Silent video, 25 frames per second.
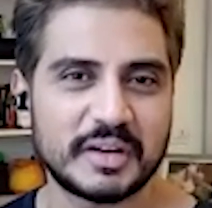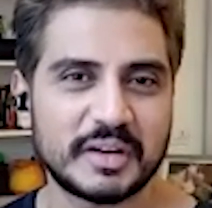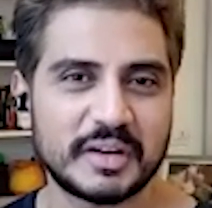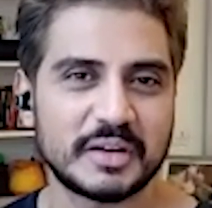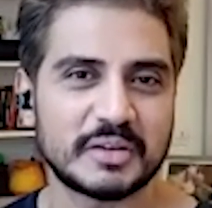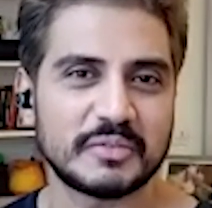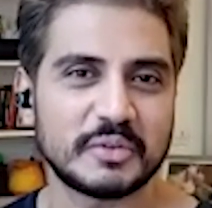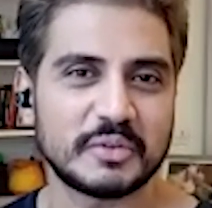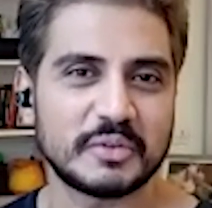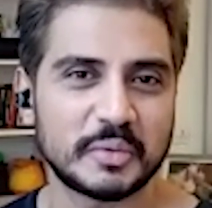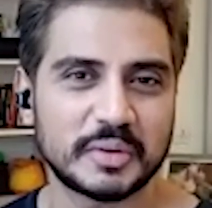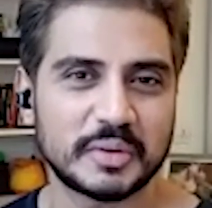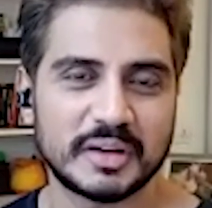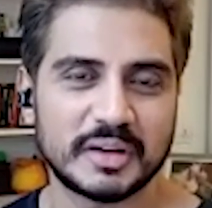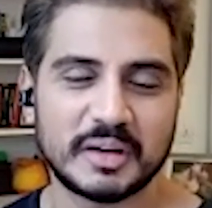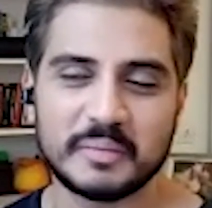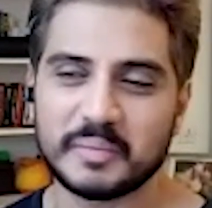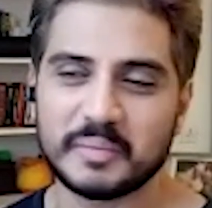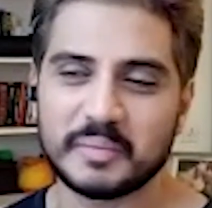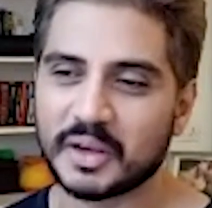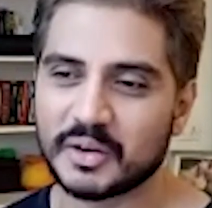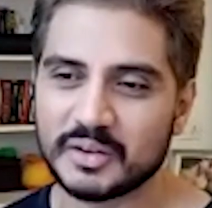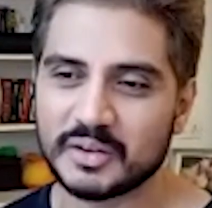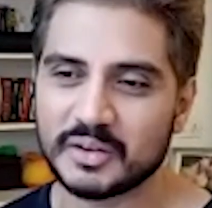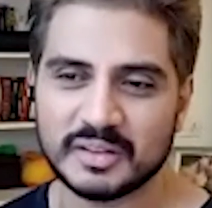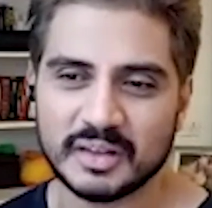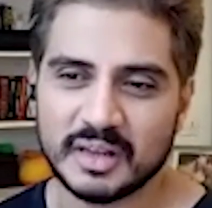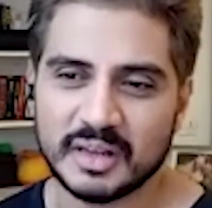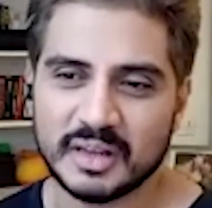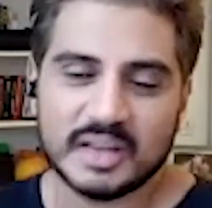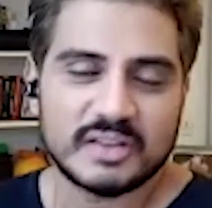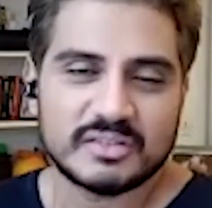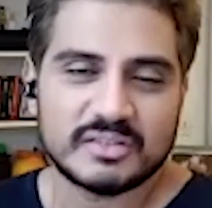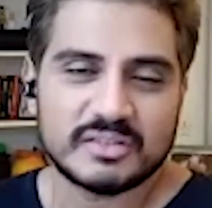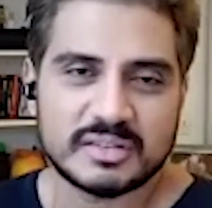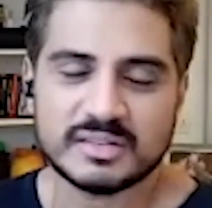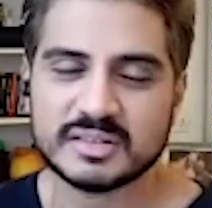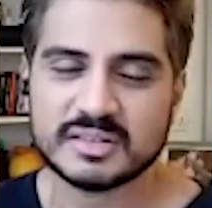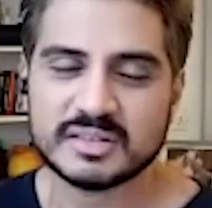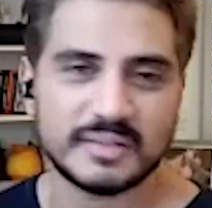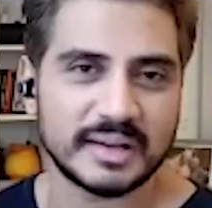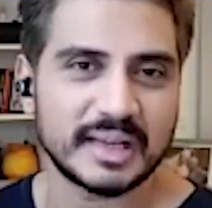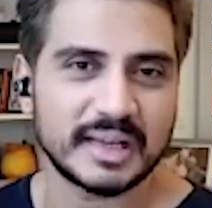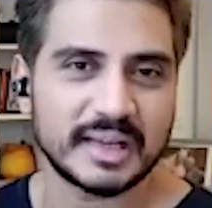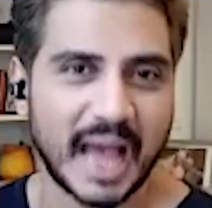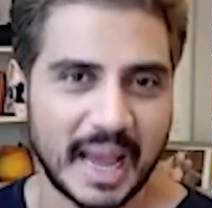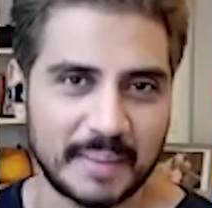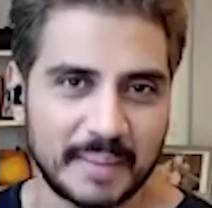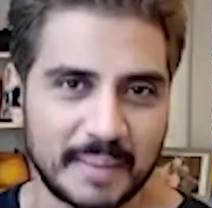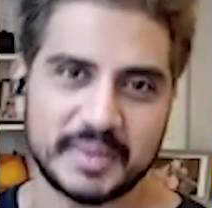interview with her, because she's just a very
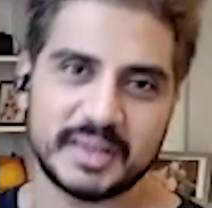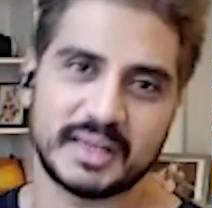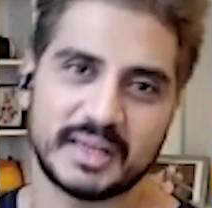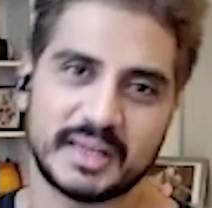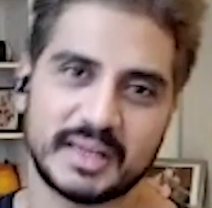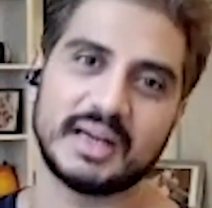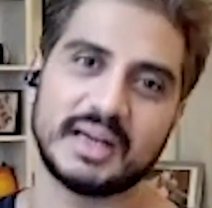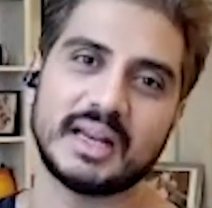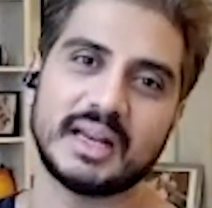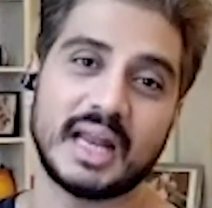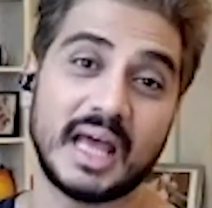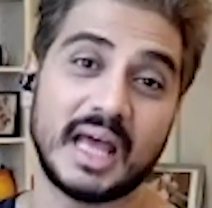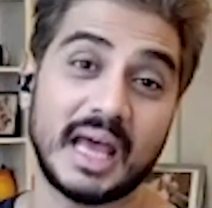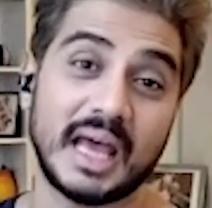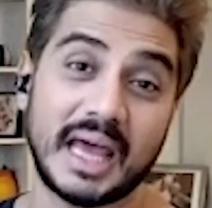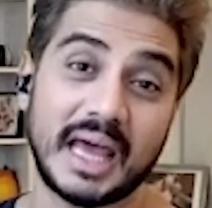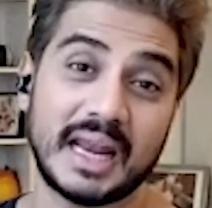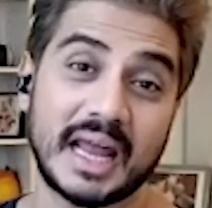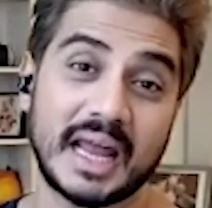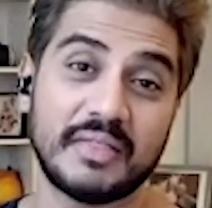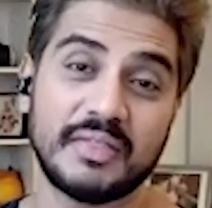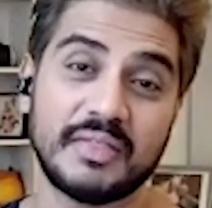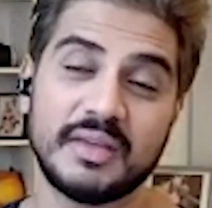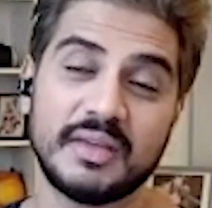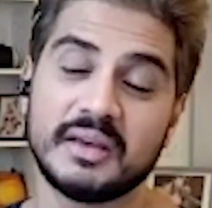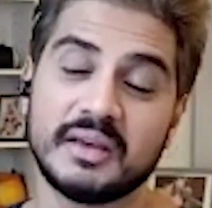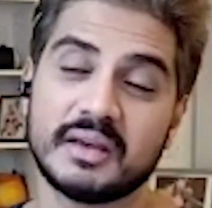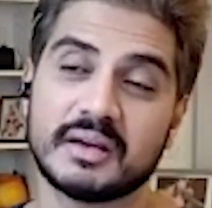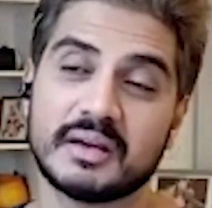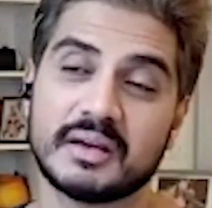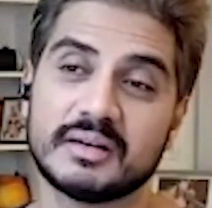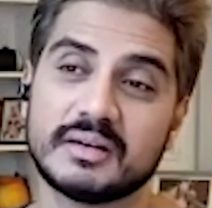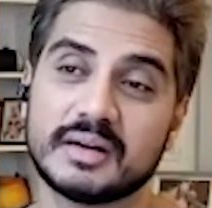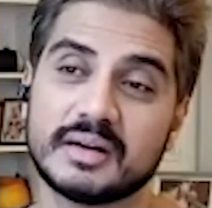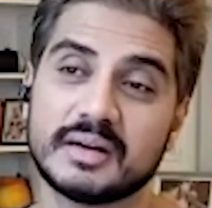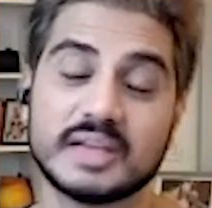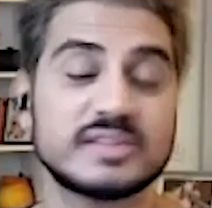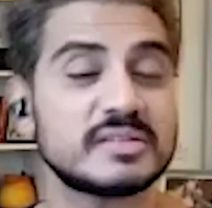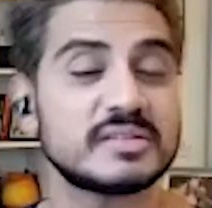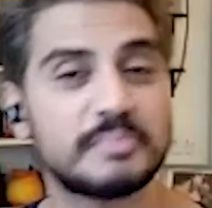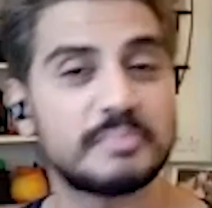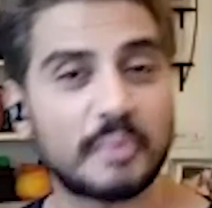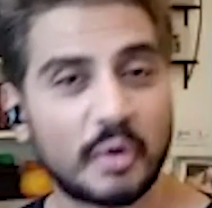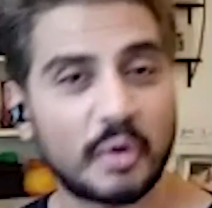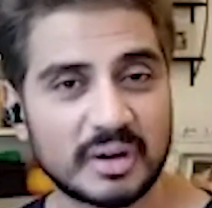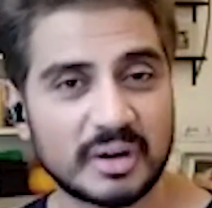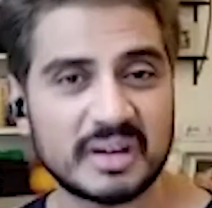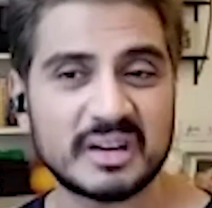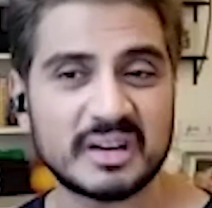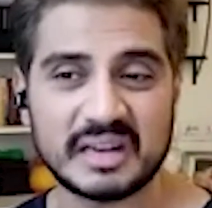happy kid. And I think it's
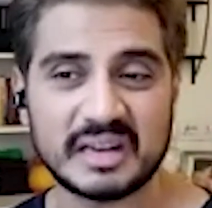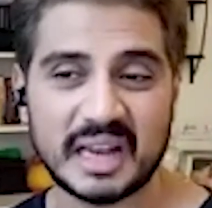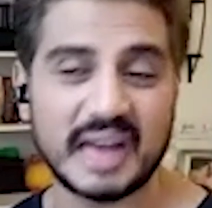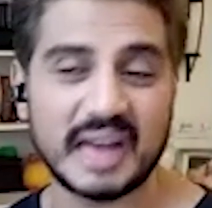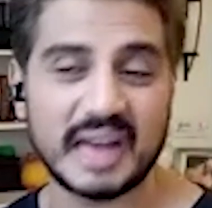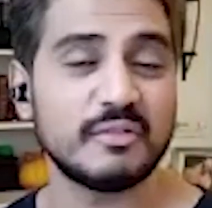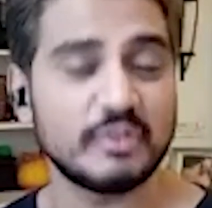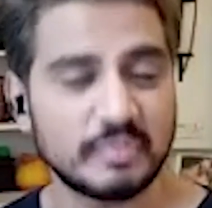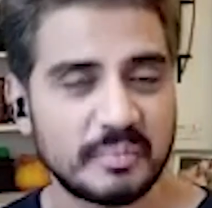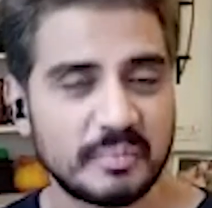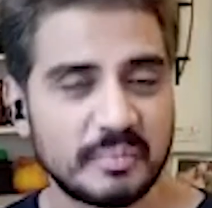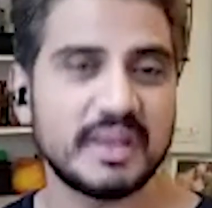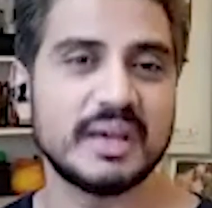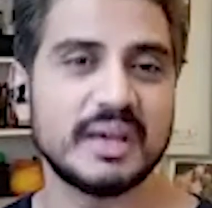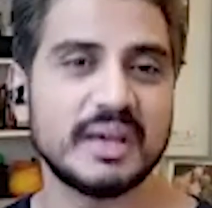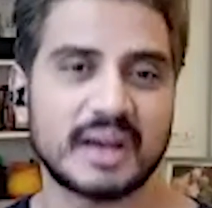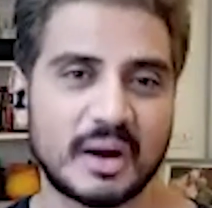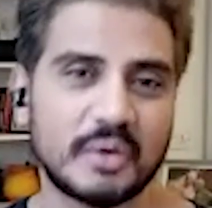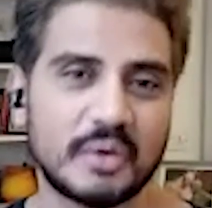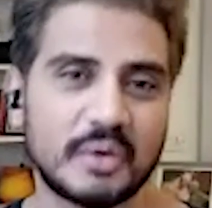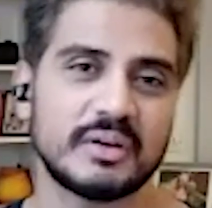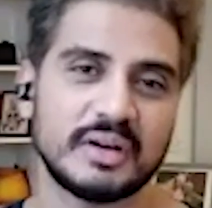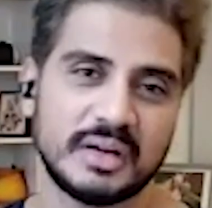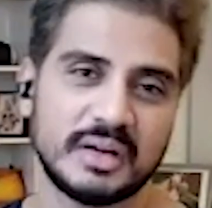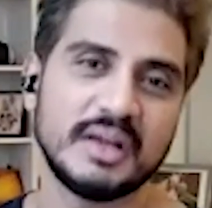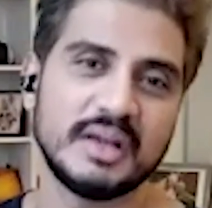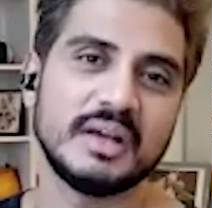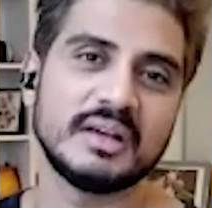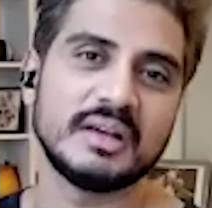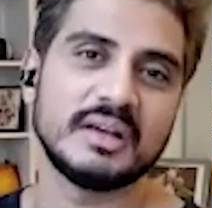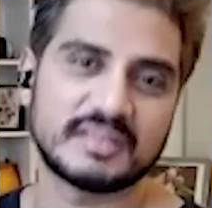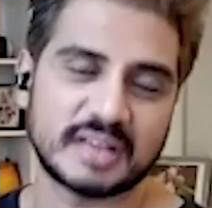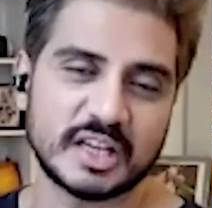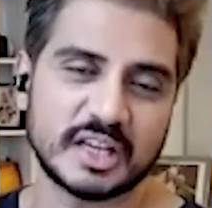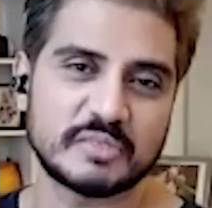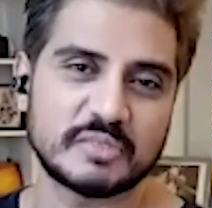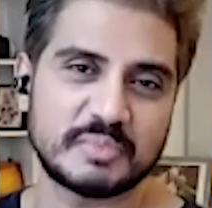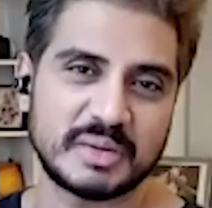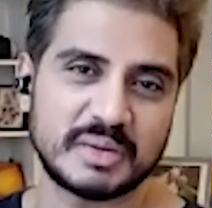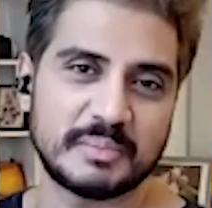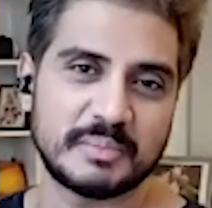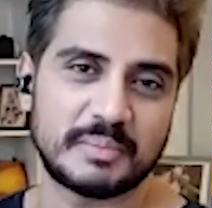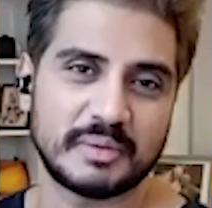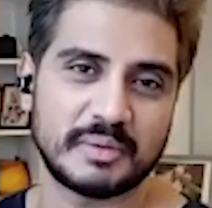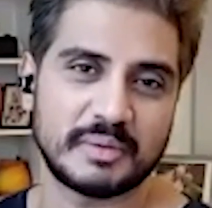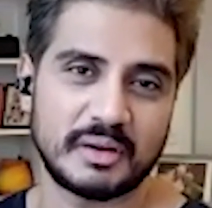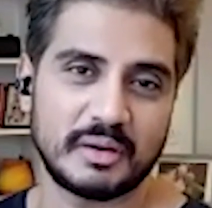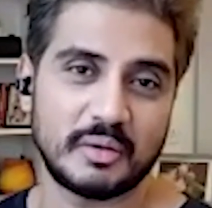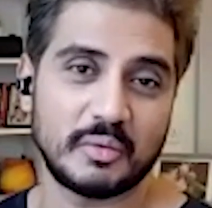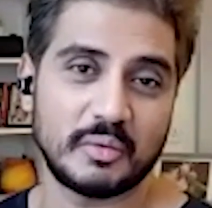important in life to be around such
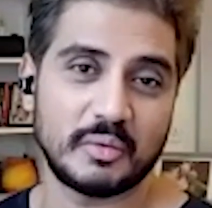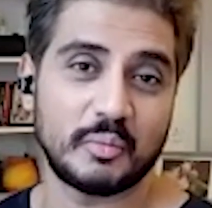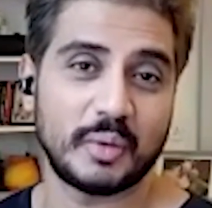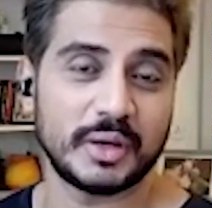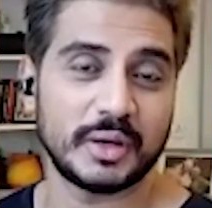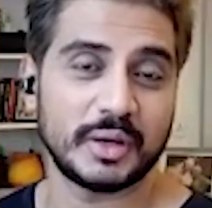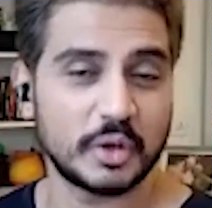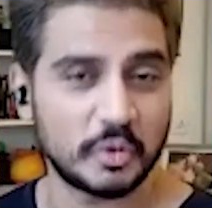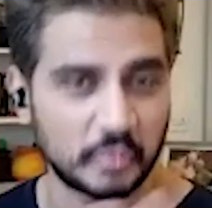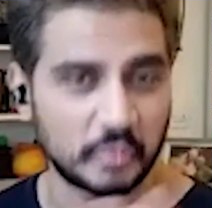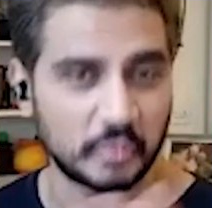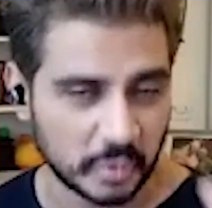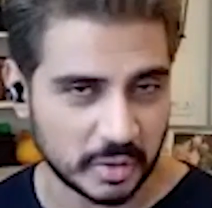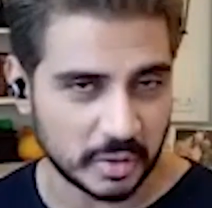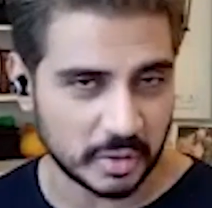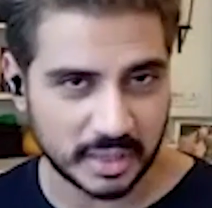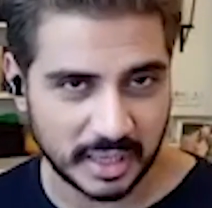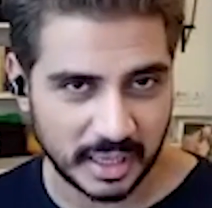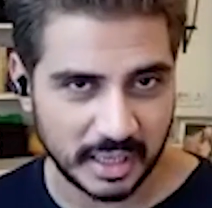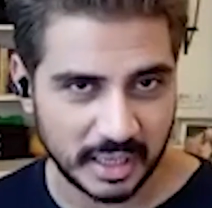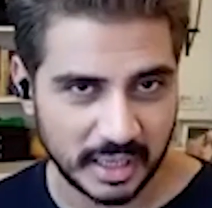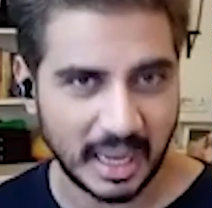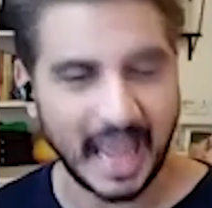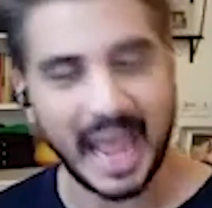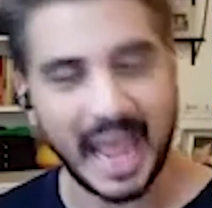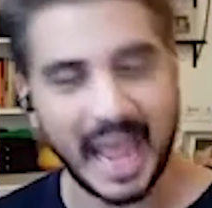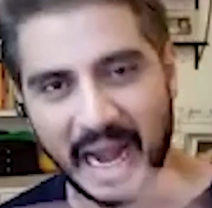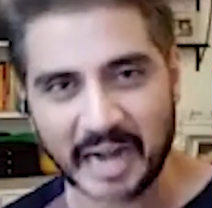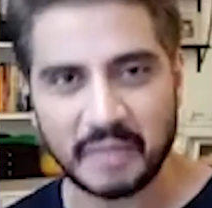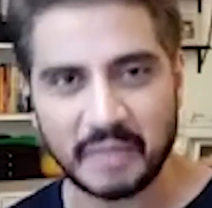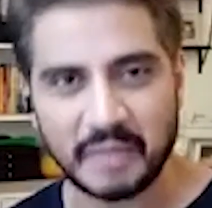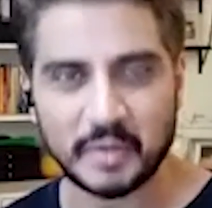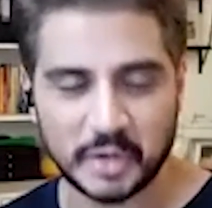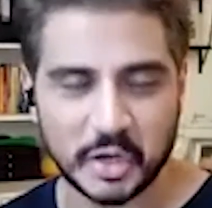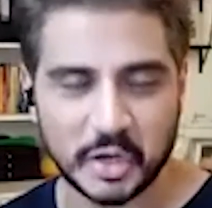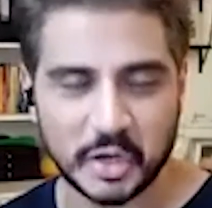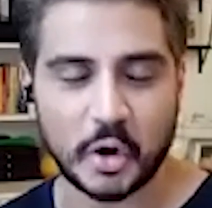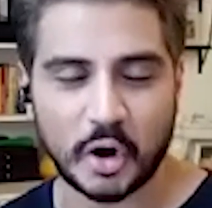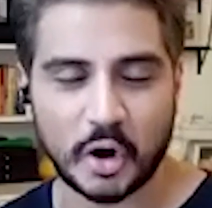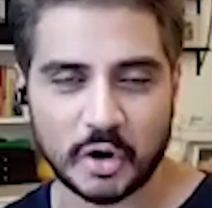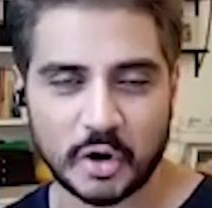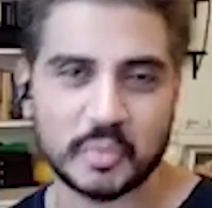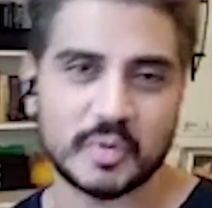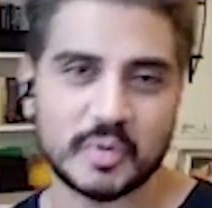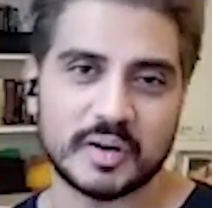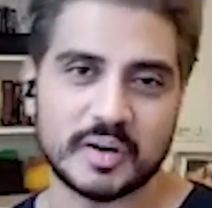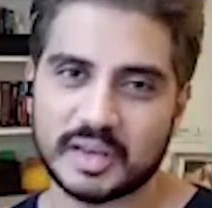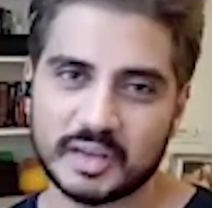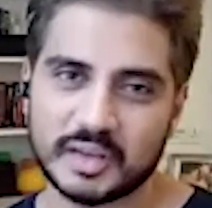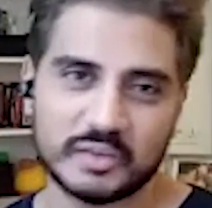people when you're working and when you're not
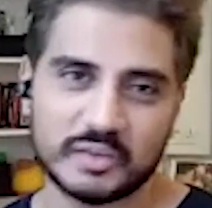working.